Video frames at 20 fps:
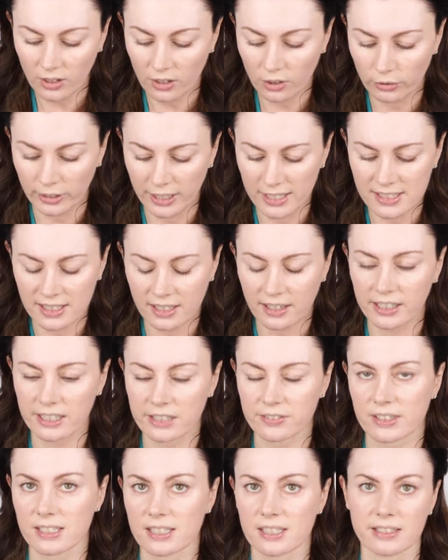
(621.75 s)
creates a kind
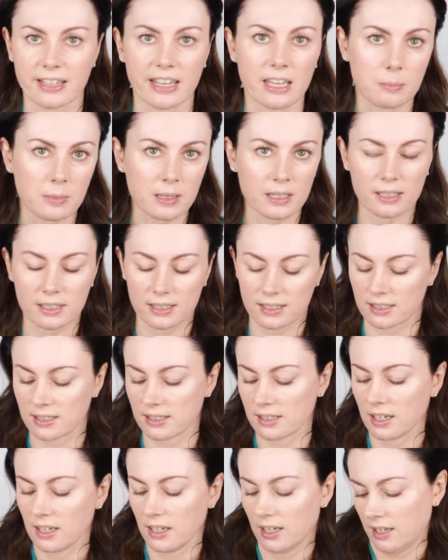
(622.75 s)
of a
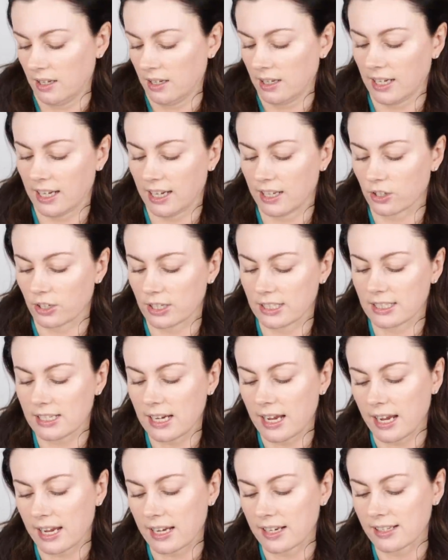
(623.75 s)
sameness in our
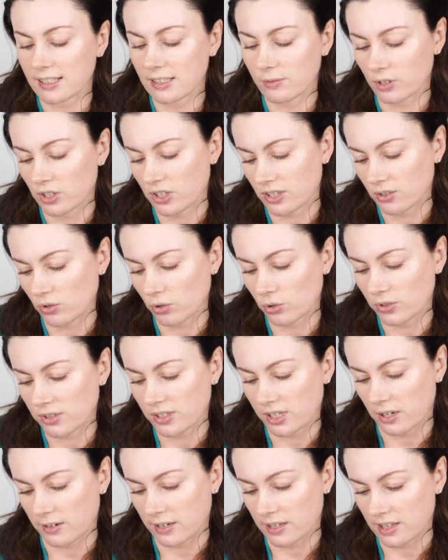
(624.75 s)
days, which is
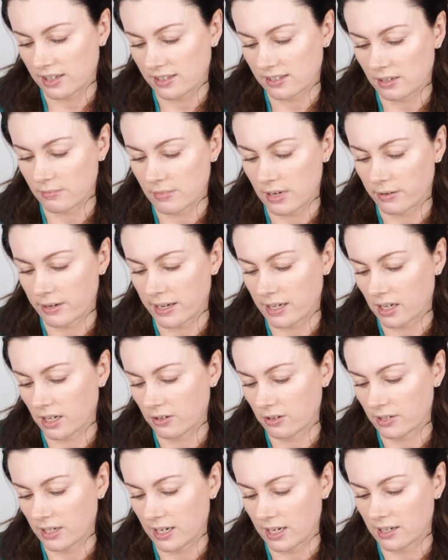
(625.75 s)
also, I think, somehow
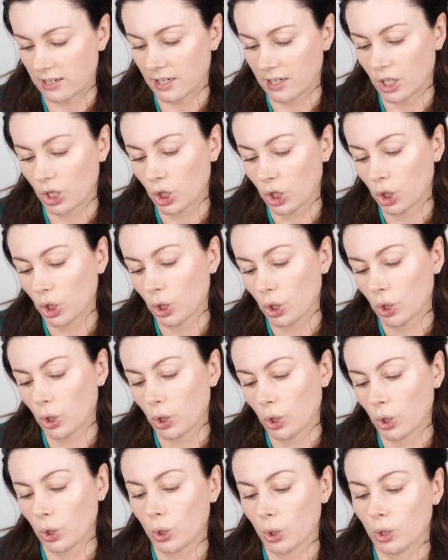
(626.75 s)
echoed in,
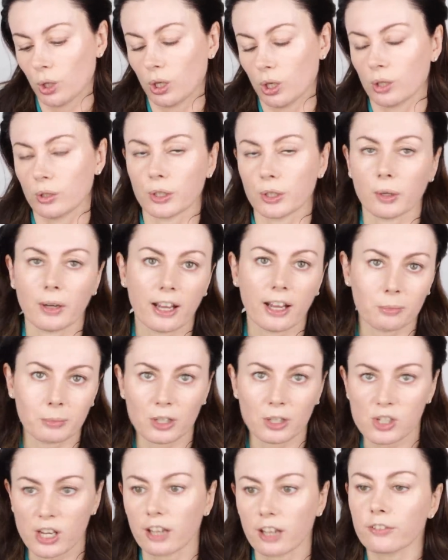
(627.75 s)
you know, how
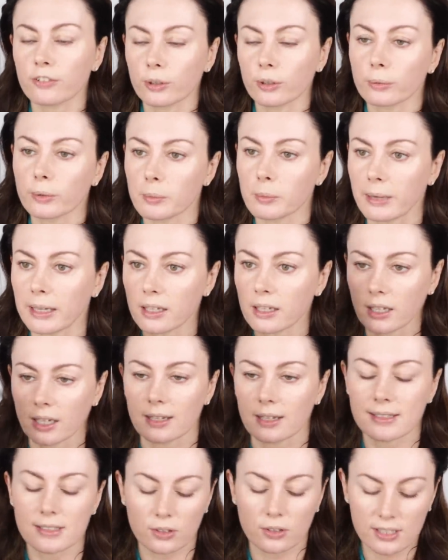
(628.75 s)
much effort we're
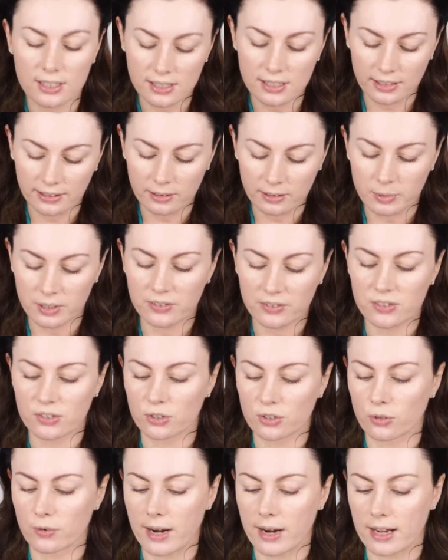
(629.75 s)
making. So this is a little bit of
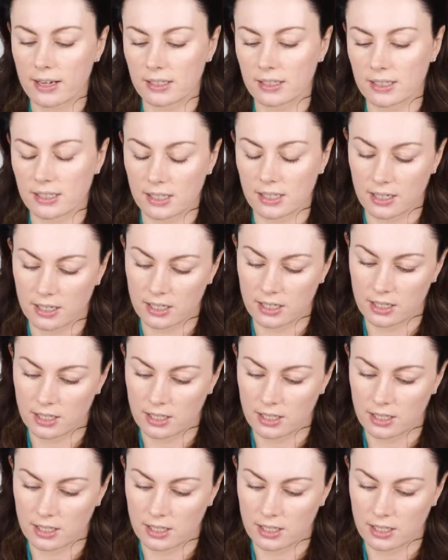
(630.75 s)
Surratt,